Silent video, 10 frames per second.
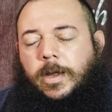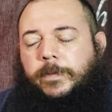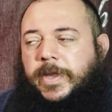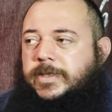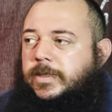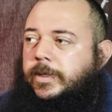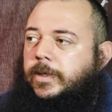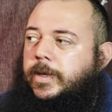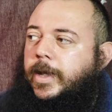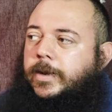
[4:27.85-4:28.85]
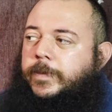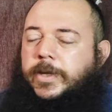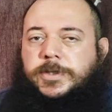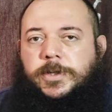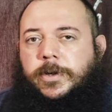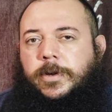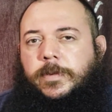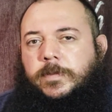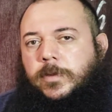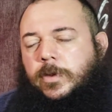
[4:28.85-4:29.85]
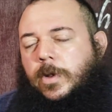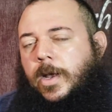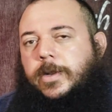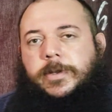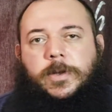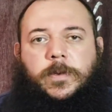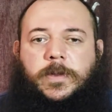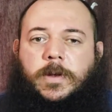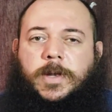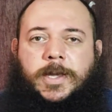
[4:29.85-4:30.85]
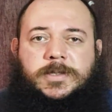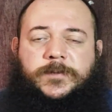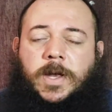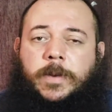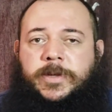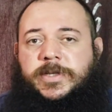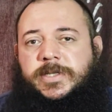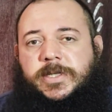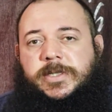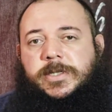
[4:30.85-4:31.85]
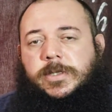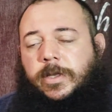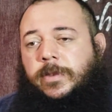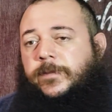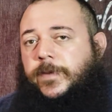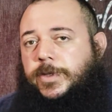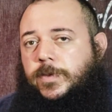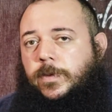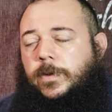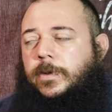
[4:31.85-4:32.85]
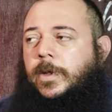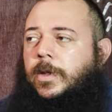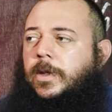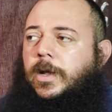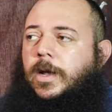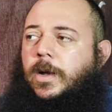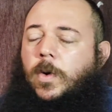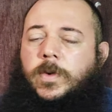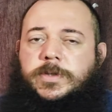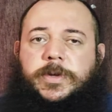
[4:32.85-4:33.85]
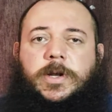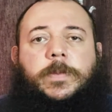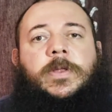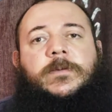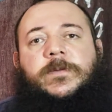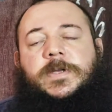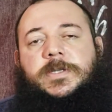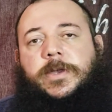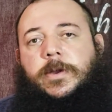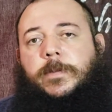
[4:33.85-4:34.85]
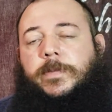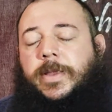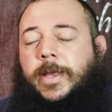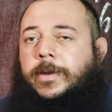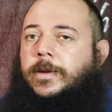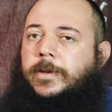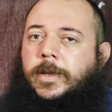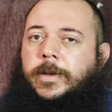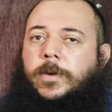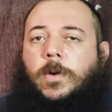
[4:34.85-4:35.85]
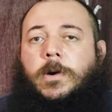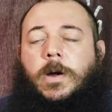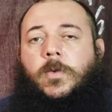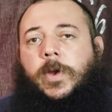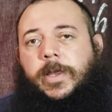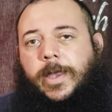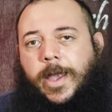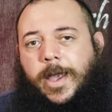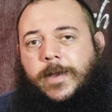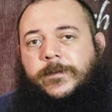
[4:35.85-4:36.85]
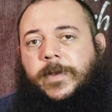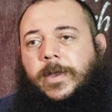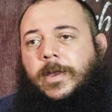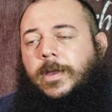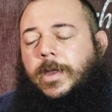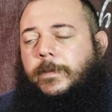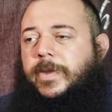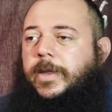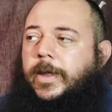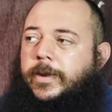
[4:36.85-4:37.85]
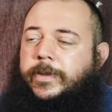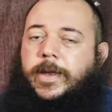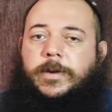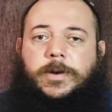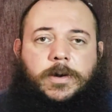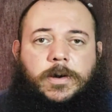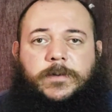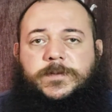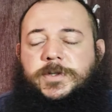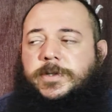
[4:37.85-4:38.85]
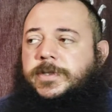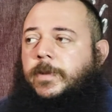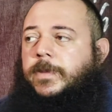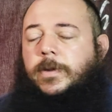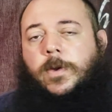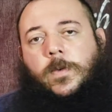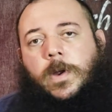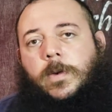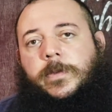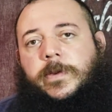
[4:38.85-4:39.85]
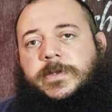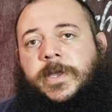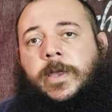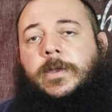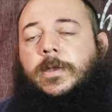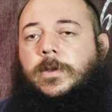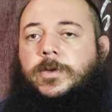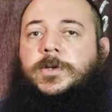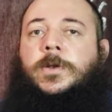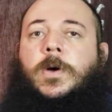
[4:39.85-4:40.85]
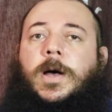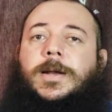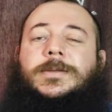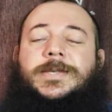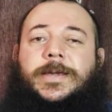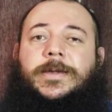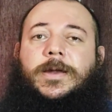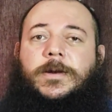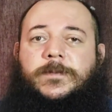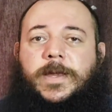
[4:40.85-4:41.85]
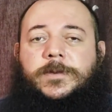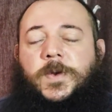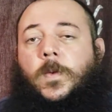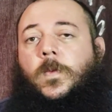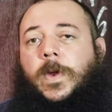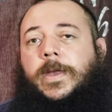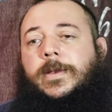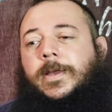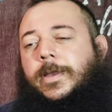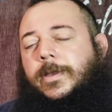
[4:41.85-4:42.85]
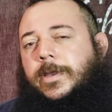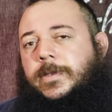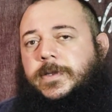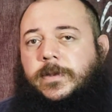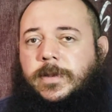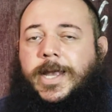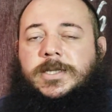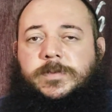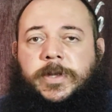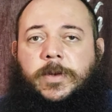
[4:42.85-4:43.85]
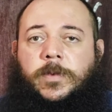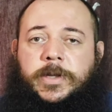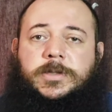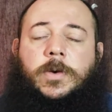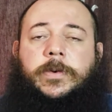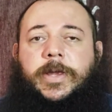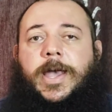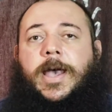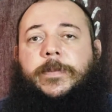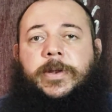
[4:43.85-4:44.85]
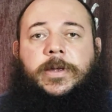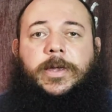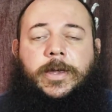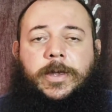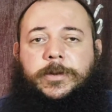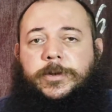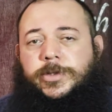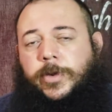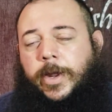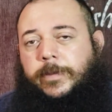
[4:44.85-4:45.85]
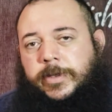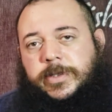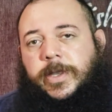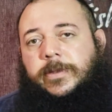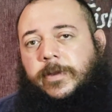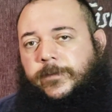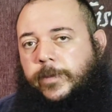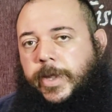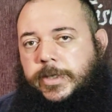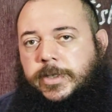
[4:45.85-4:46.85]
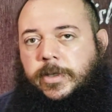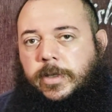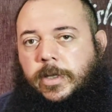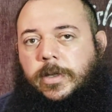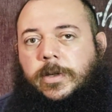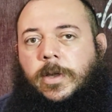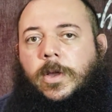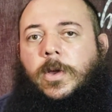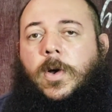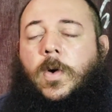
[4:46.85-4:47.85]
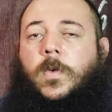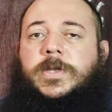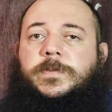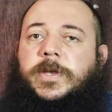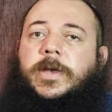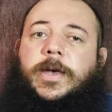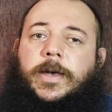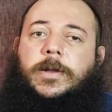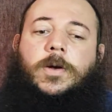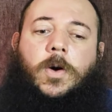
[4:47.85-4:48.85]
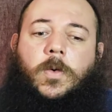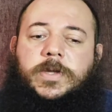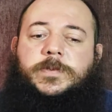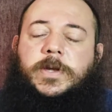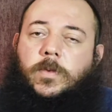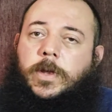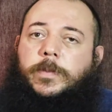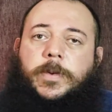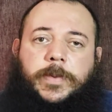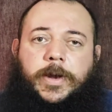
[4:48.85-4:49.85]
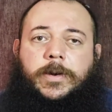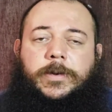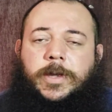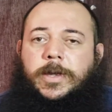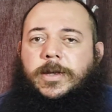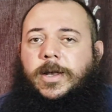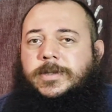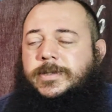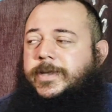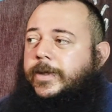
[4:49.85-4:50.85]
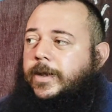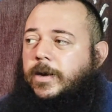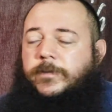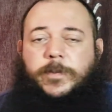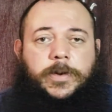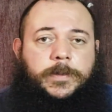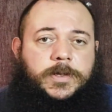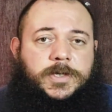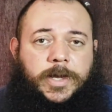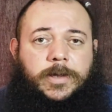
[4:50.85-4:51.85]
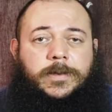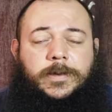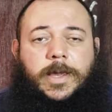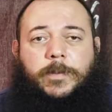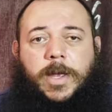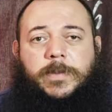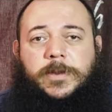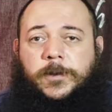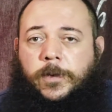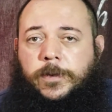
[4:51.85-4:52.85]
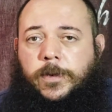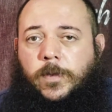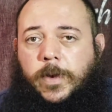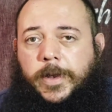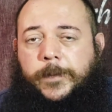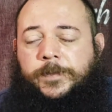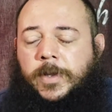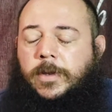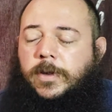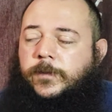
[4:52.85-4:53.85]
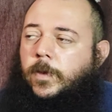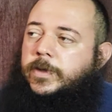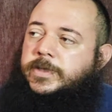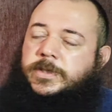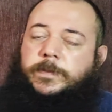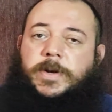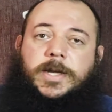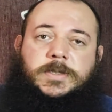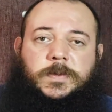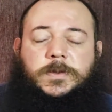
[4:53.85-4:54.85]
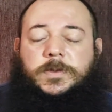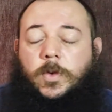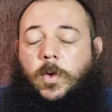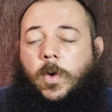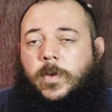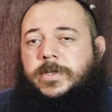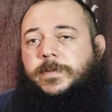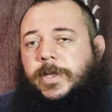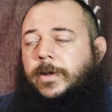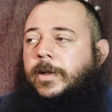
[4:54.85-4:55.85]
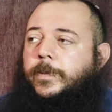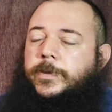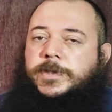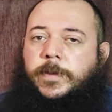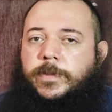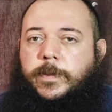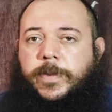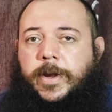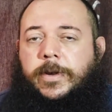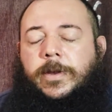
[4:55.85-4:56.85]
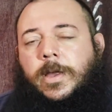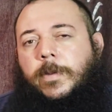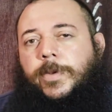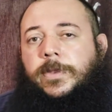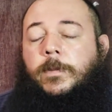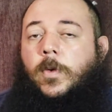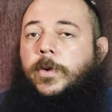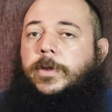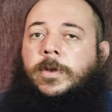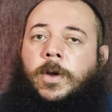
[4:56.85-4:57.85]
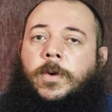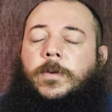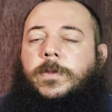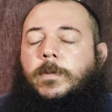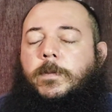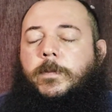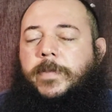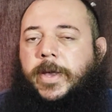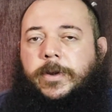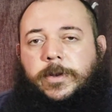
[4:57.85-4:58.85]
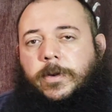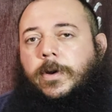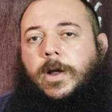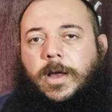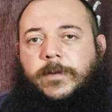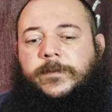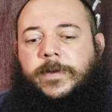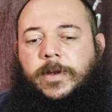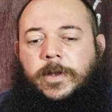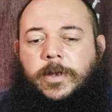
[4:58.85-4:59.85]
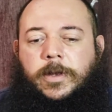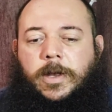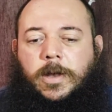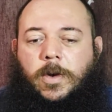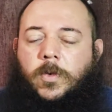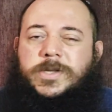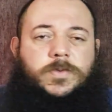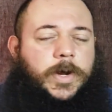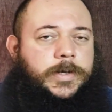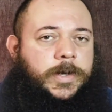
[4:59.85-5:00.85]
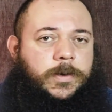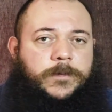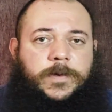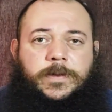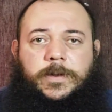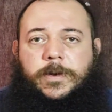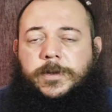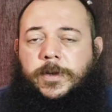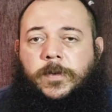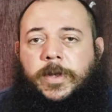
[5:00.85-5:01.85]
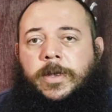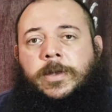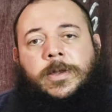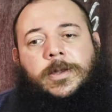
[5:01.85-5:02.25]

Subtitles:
Basically, you got to make sure you know how to deal with all kinds of common diseases in the fish world. Always read up on the fish that you're planning on getting or already have, and be ahead of that curve. Should something go wrong with your tank, you should know how to take care of that. Don't wait until the last minute when it's already happening and you're scrambling to get the information you need. Always be ahead. Always be well prepared to take care of pretty much anything that might be thrown your way. Of course, it's impossible to always be 100% prepared, but the more you know, the better you're off. Always write down everything you're doing.